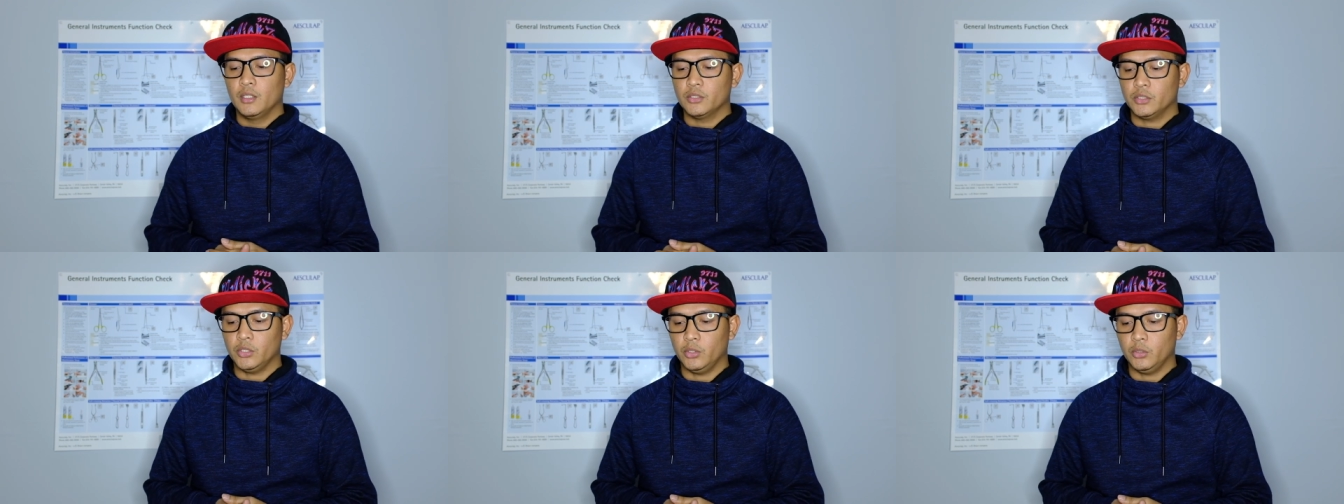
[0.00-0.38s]

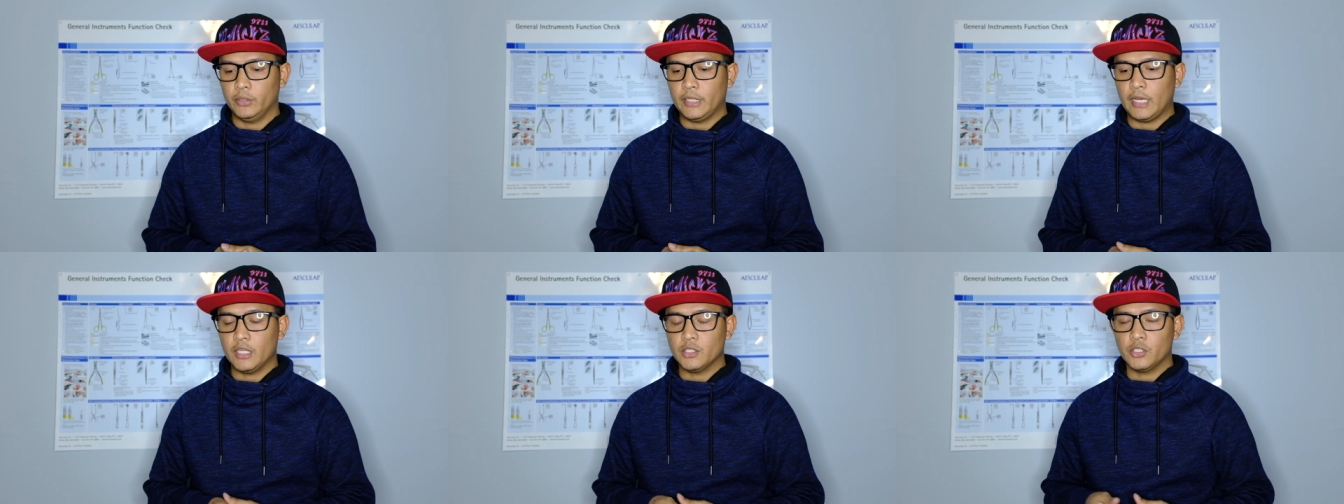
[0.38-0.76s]
So
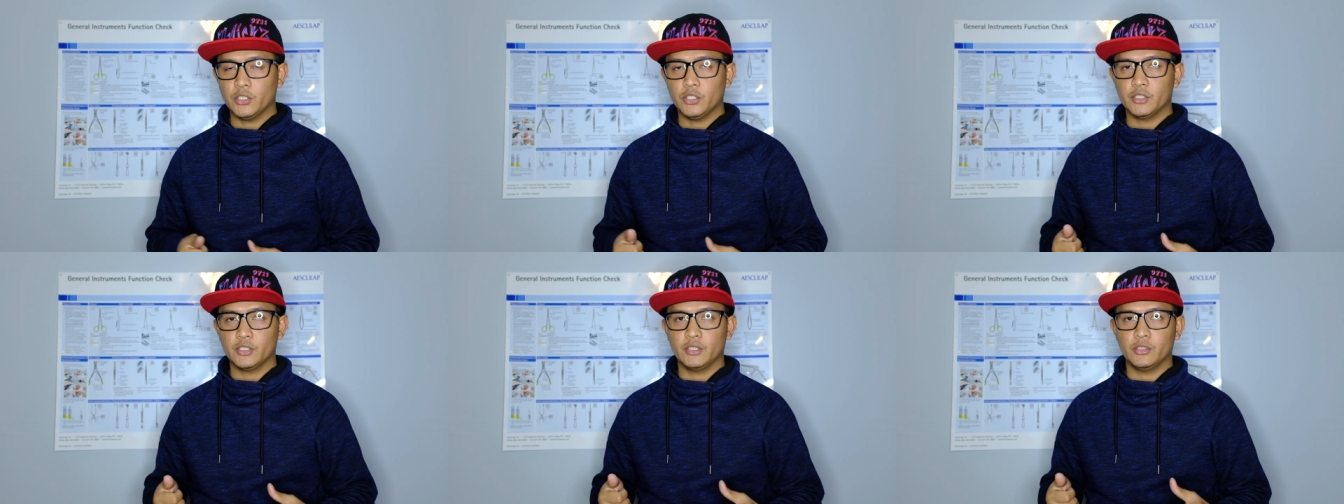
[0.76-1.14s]
the
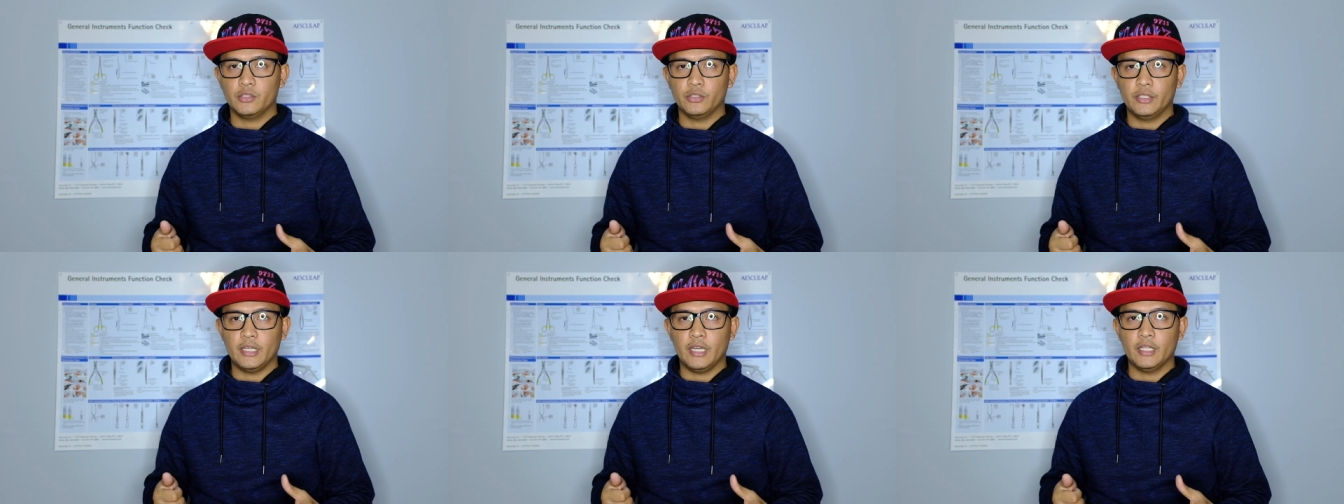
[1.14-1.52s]
answer
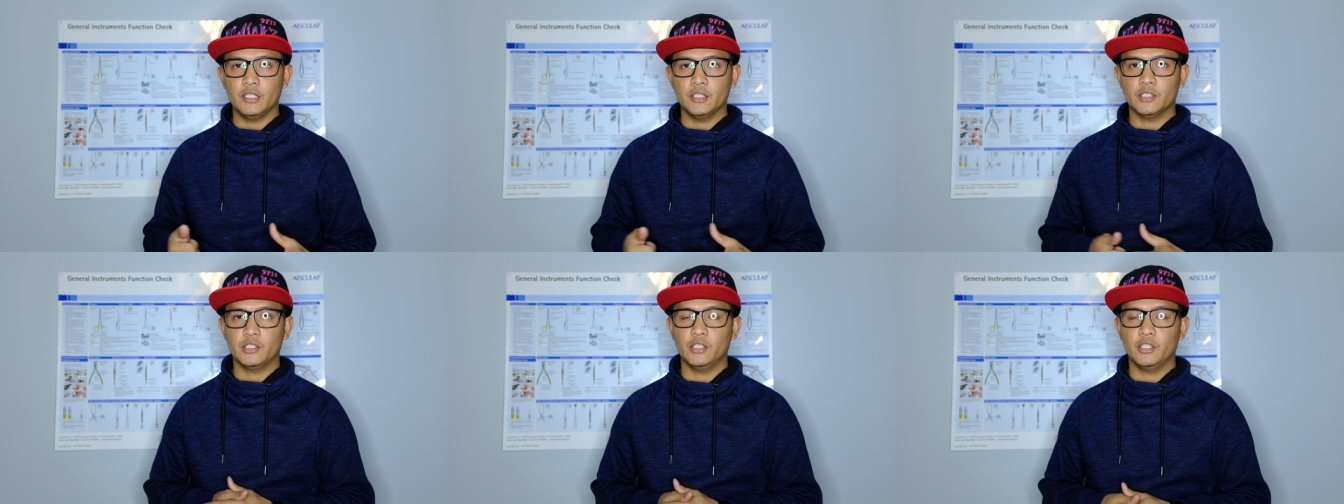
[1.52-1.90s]
to that
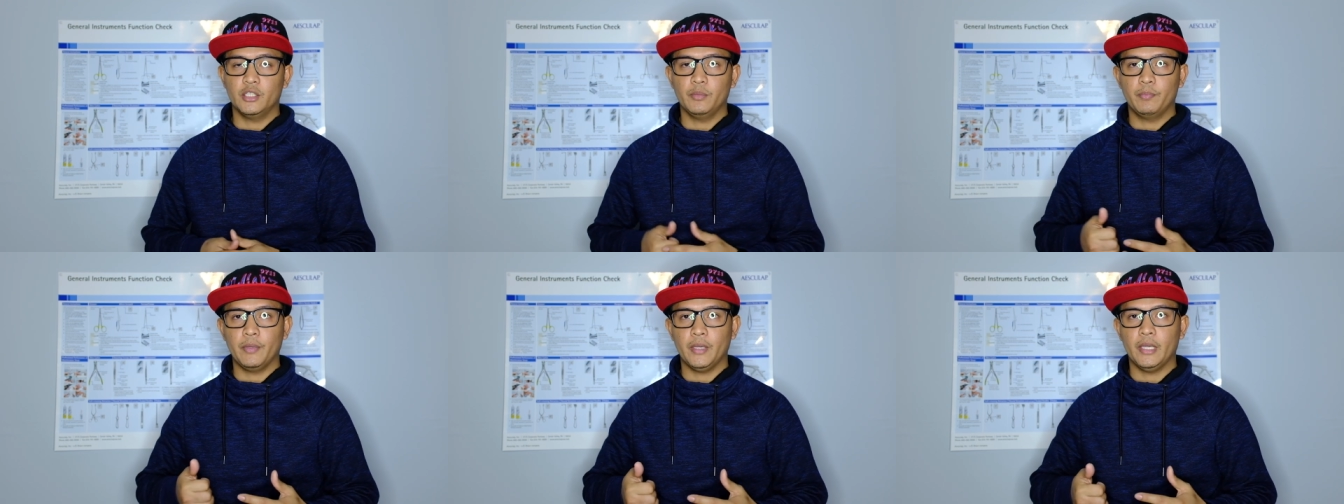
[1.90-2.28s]
is it
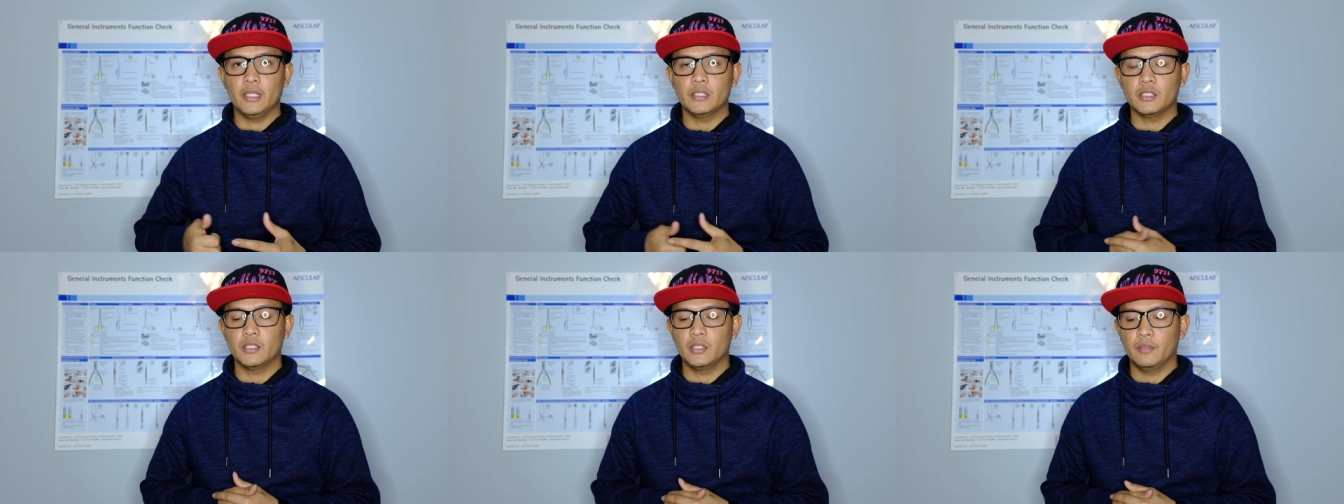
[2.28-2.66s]

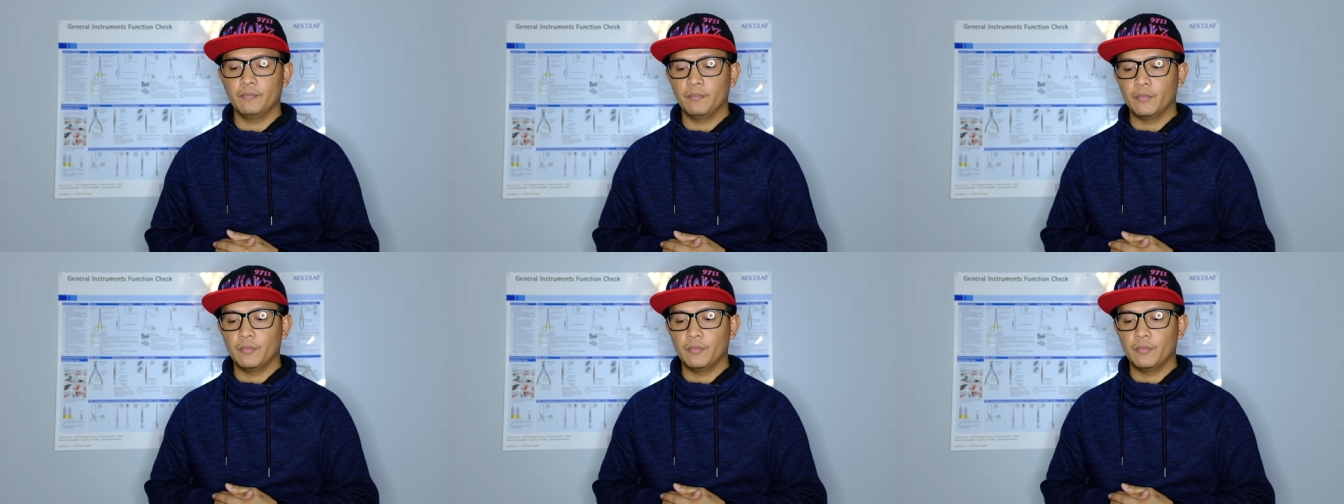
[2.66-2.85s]
depends.